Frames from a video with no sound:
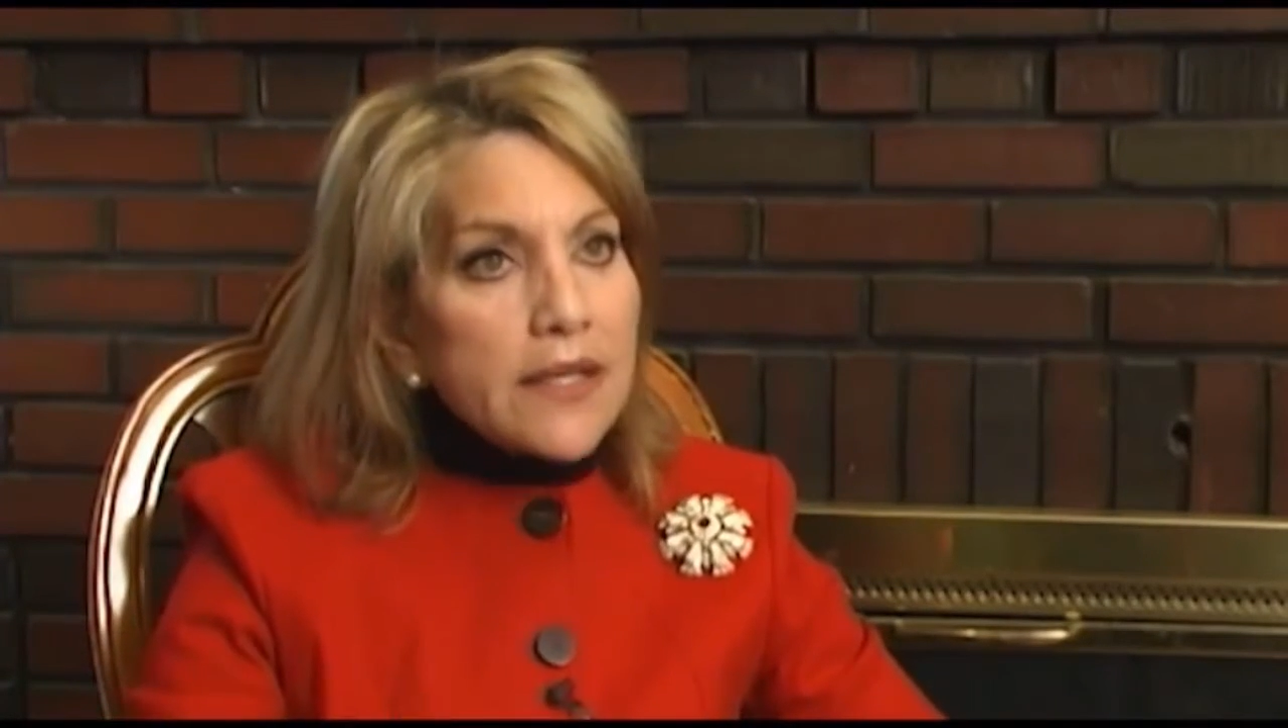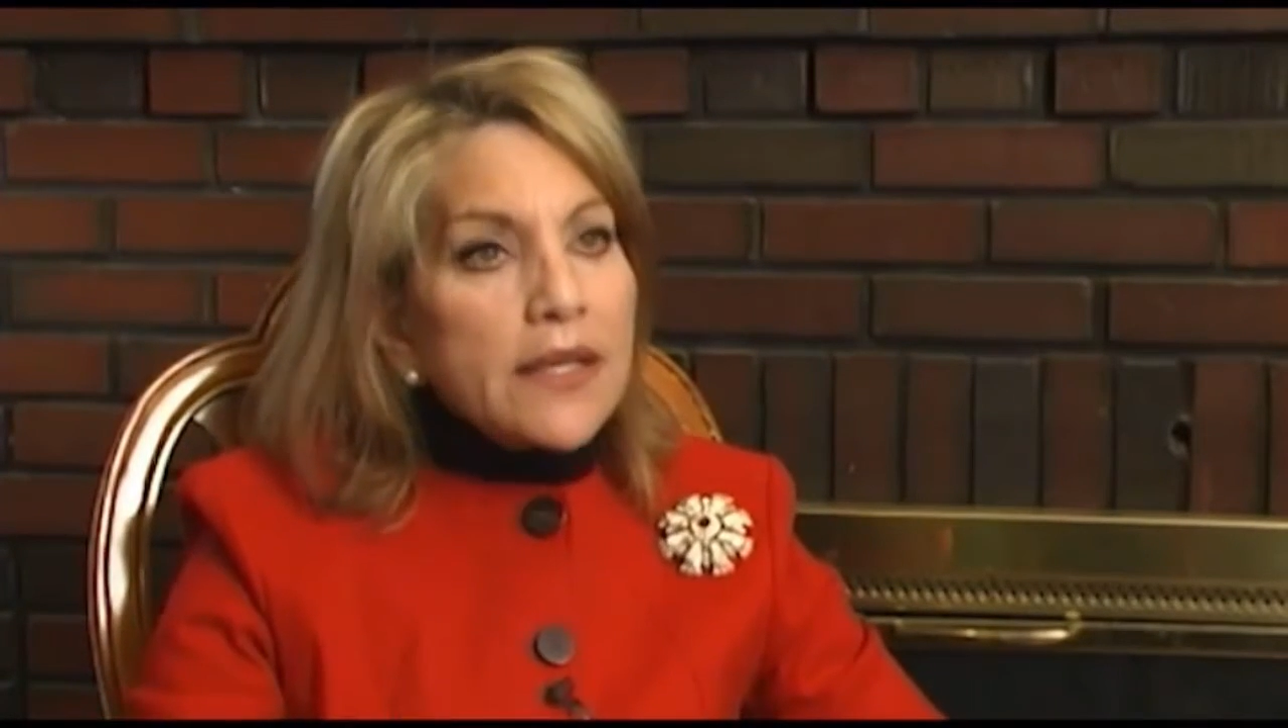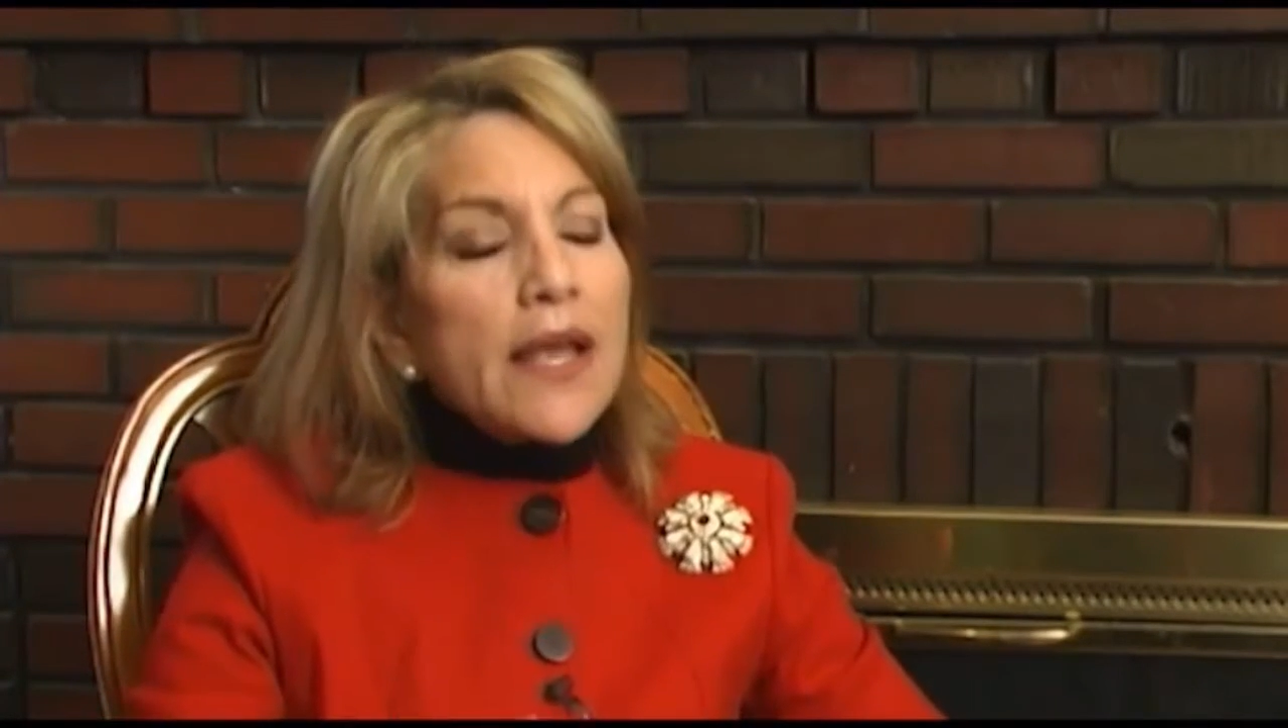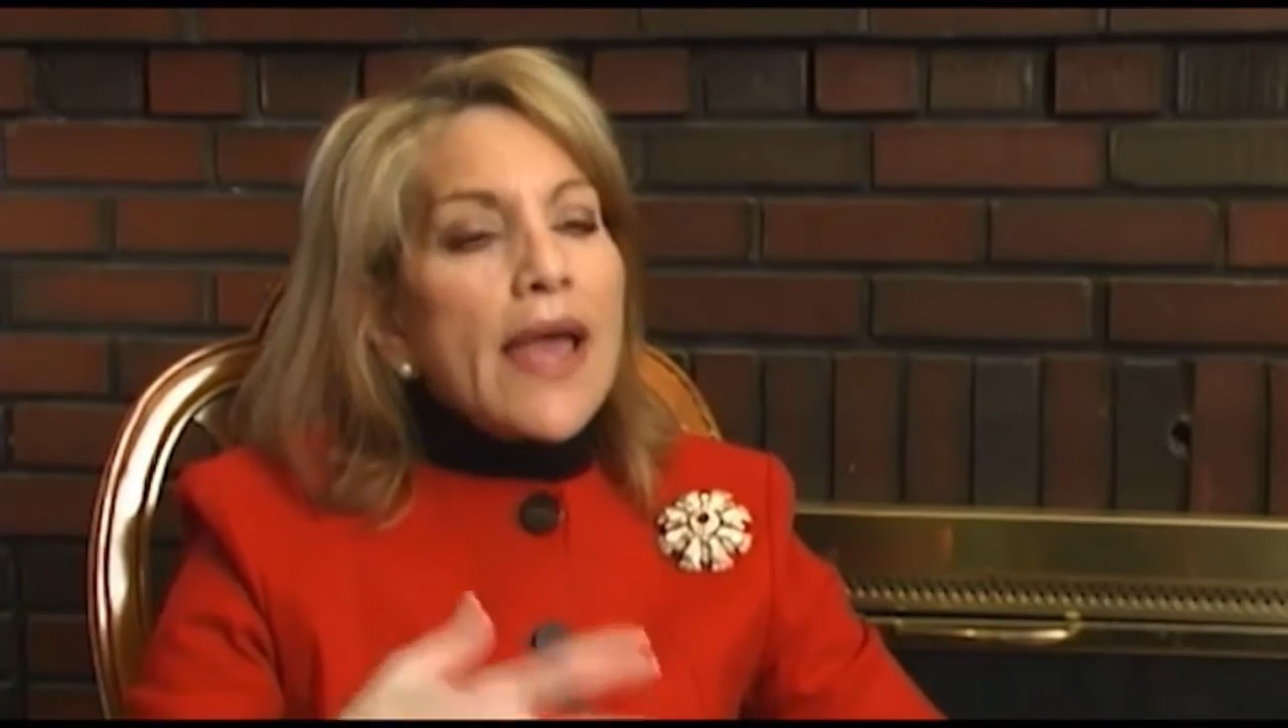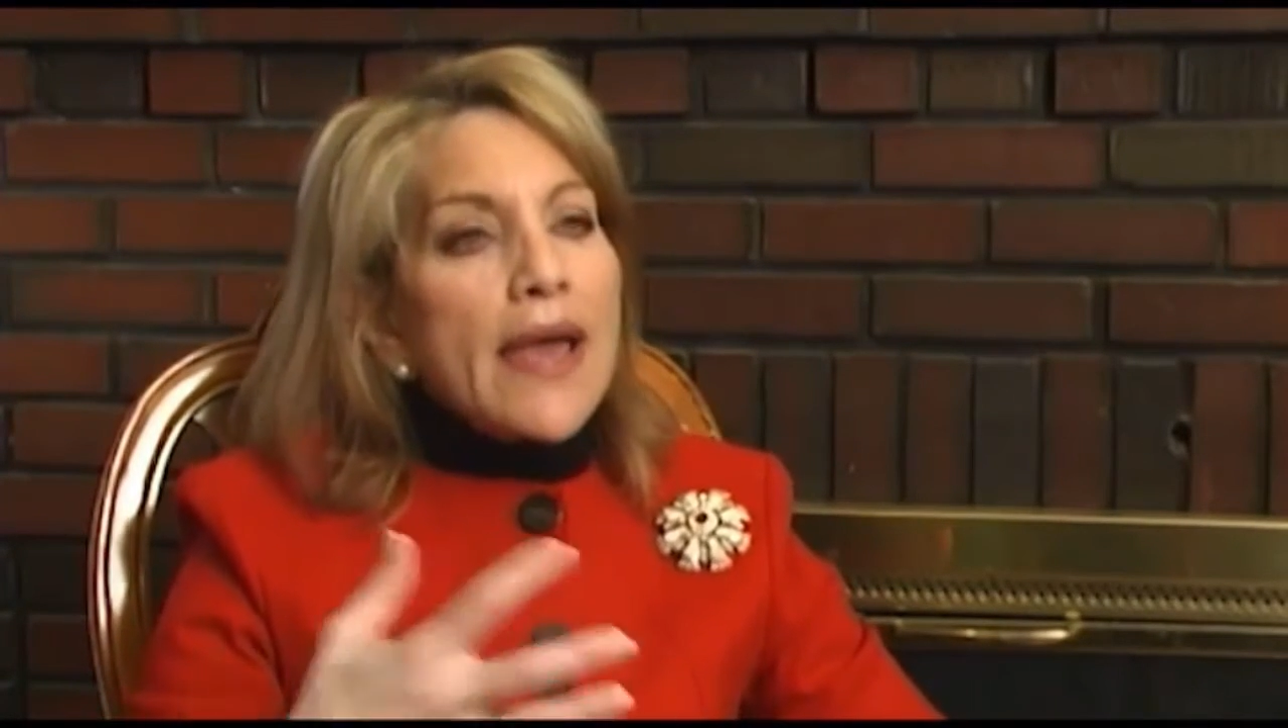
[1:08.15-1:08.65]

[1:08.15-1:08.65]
it,